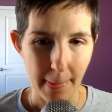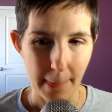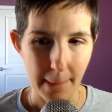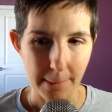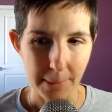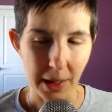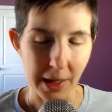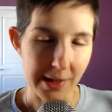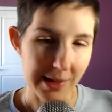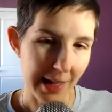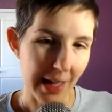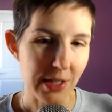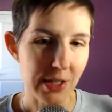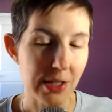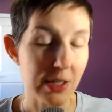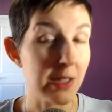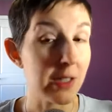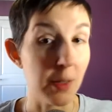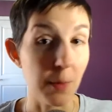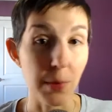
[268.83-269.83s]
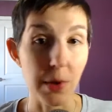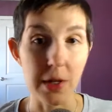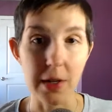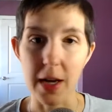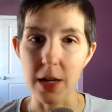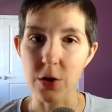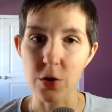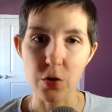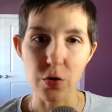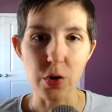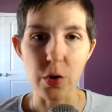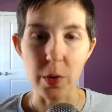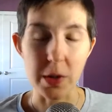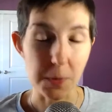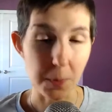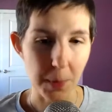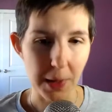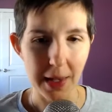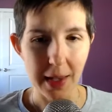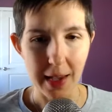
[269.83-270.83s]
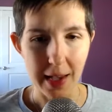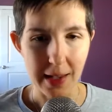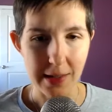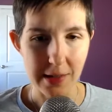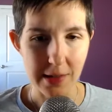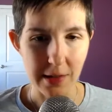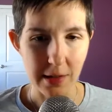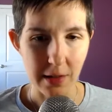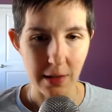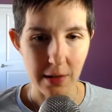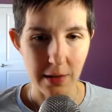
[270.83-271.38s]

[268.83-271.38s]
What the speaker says: Because that's just simply not true. It's BS.